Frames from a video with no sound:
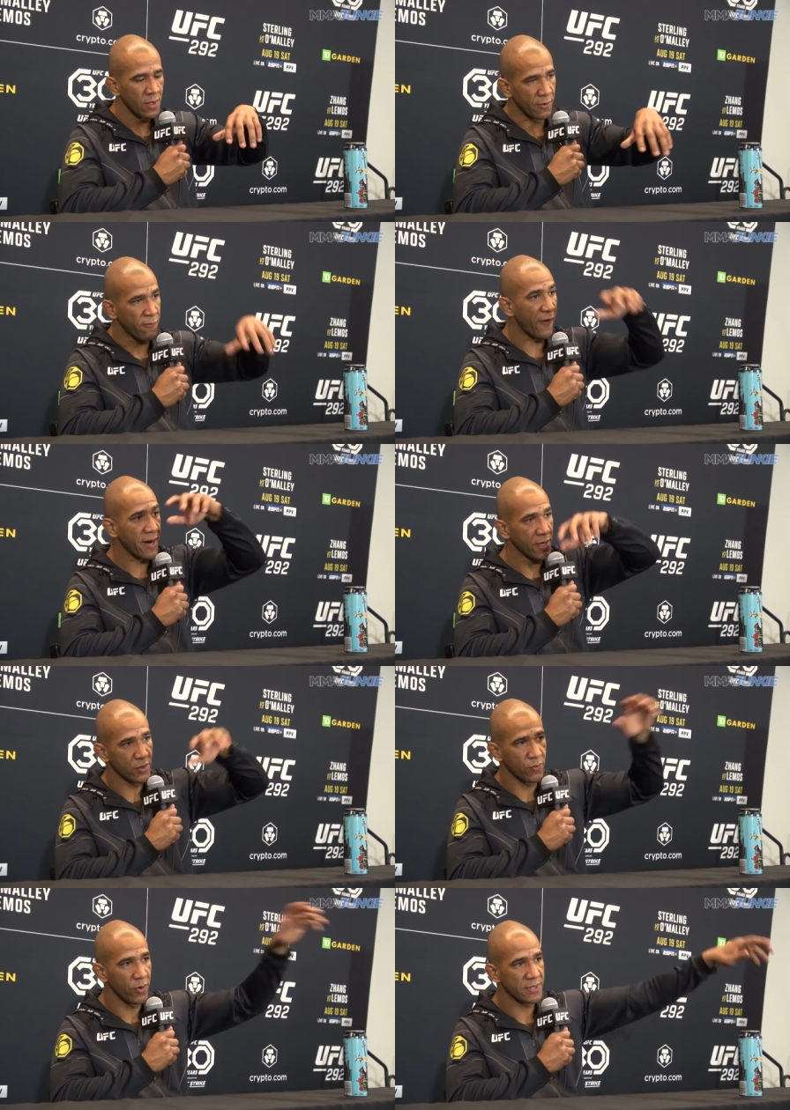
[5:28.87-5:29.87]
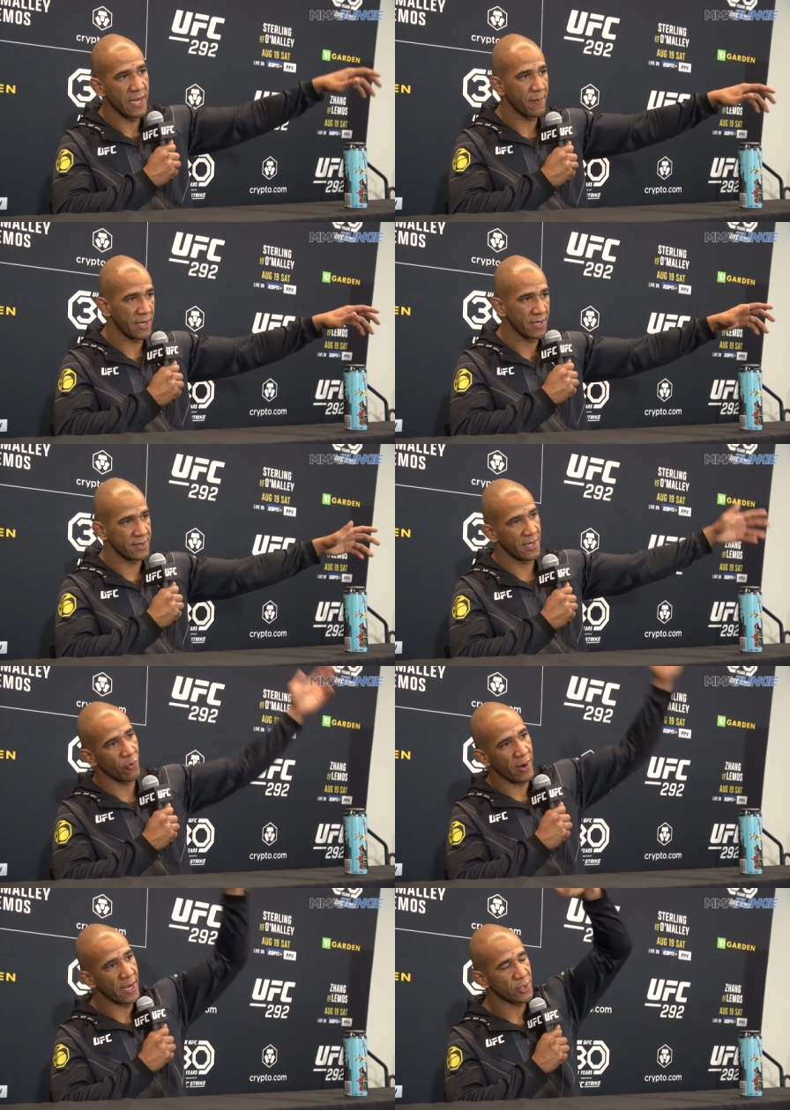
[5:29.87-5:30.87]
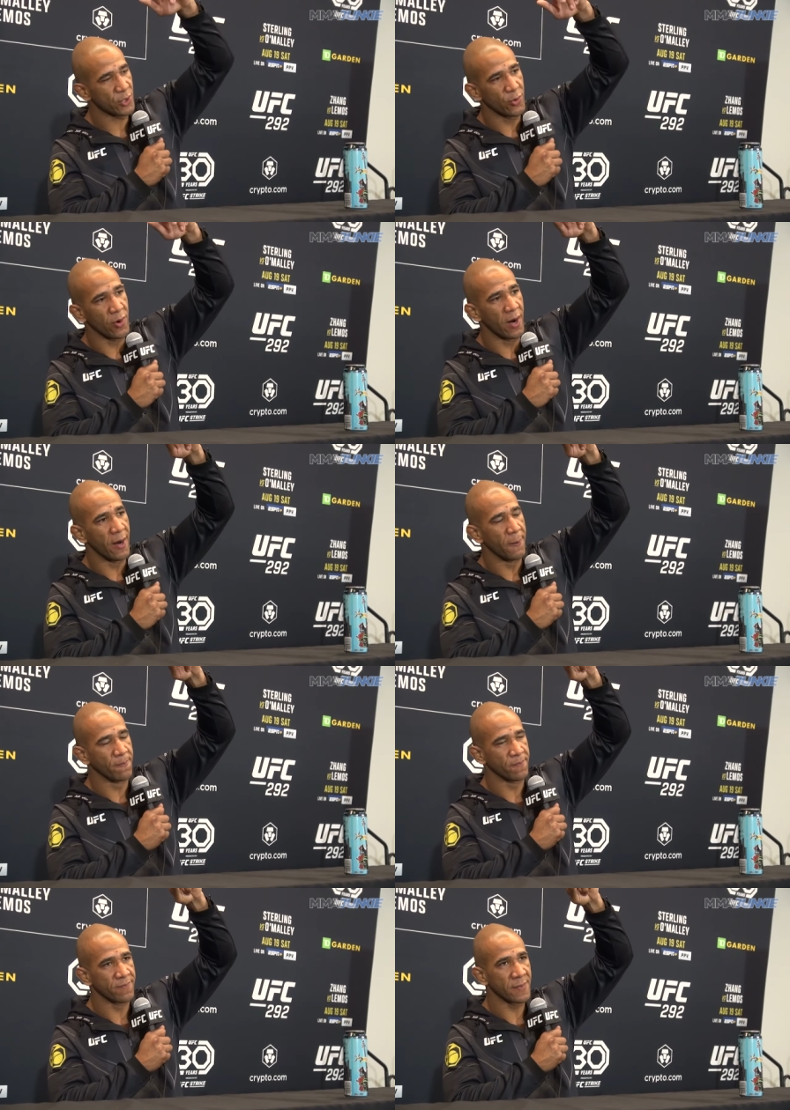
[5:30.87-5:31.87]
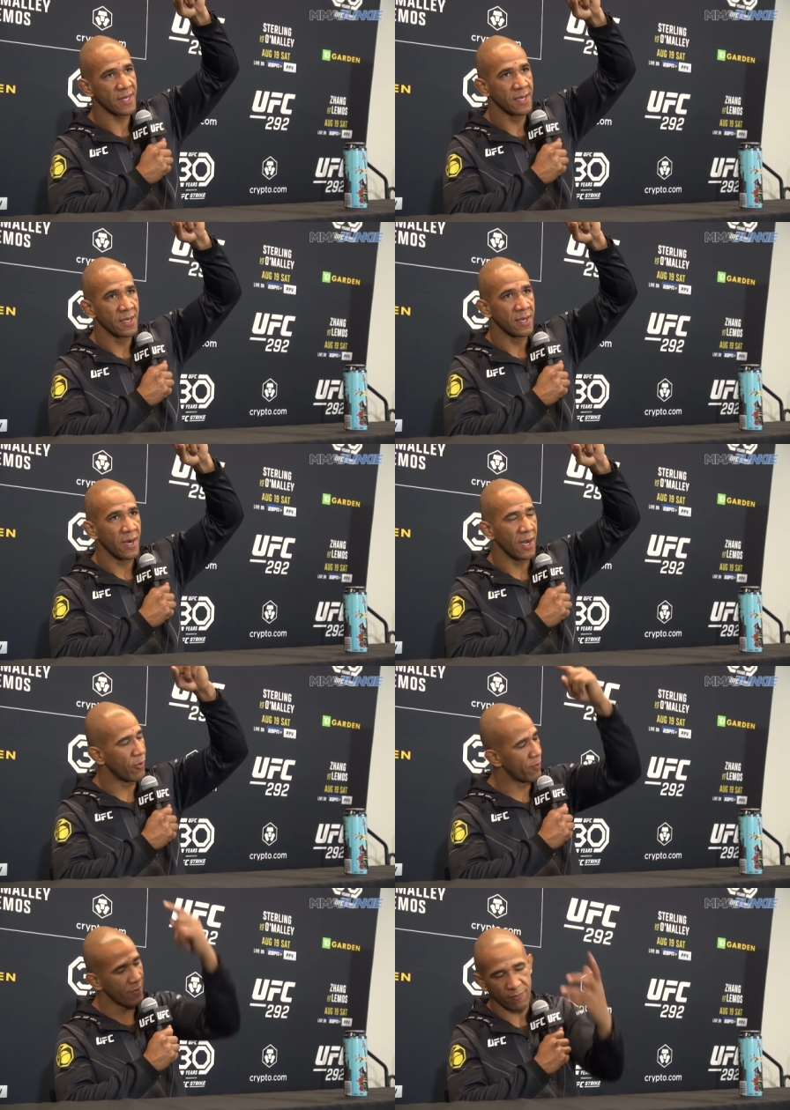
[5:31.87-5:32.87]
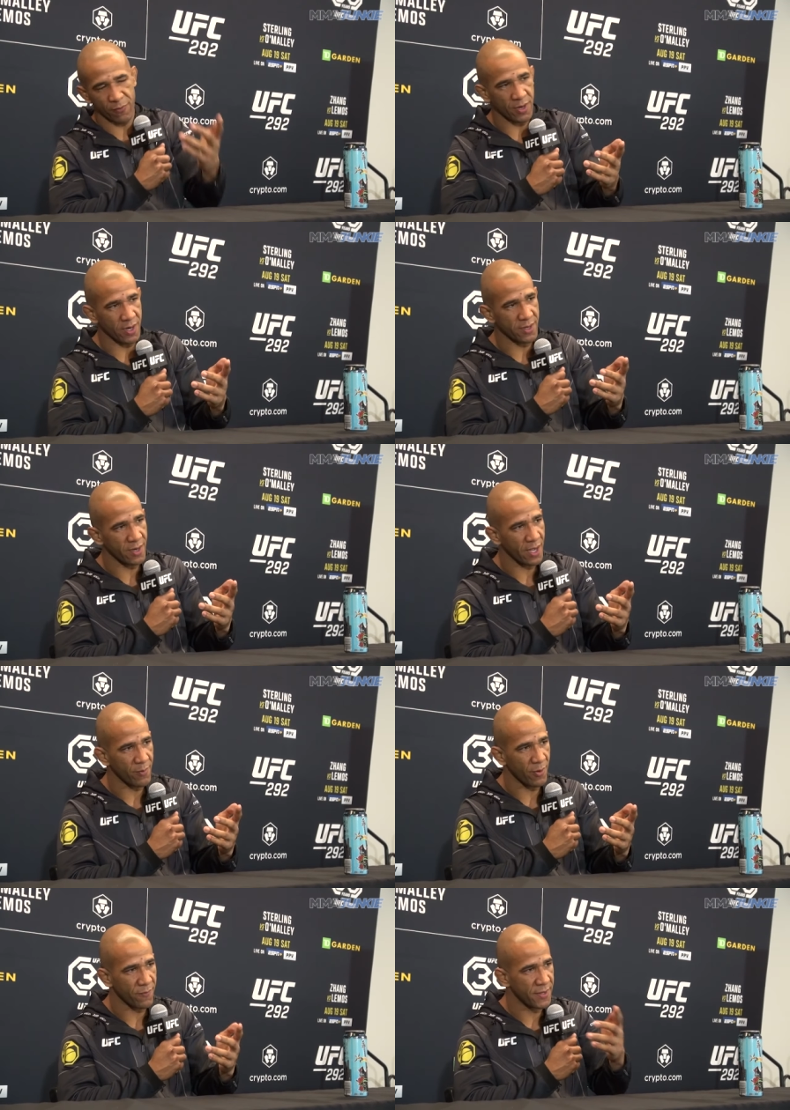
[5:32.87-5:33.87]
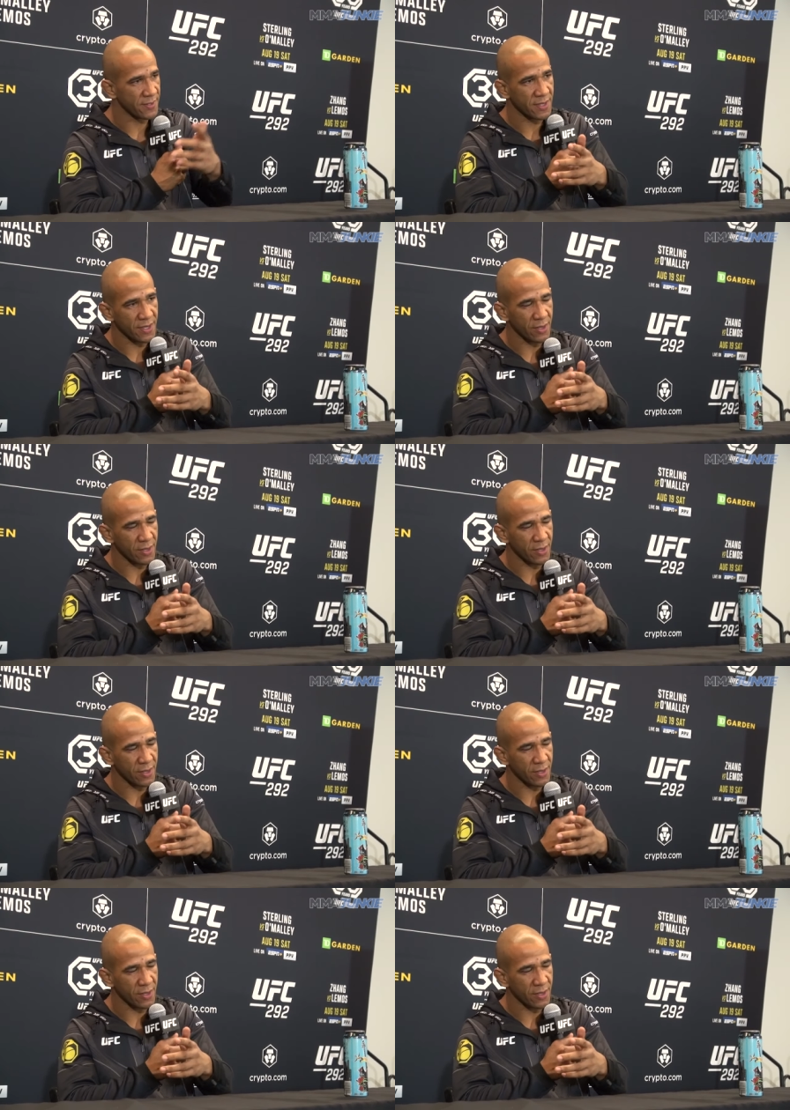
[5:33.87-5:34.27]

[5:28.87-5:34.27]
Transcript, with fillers: fighters was there because they went to I forgot the name of the city.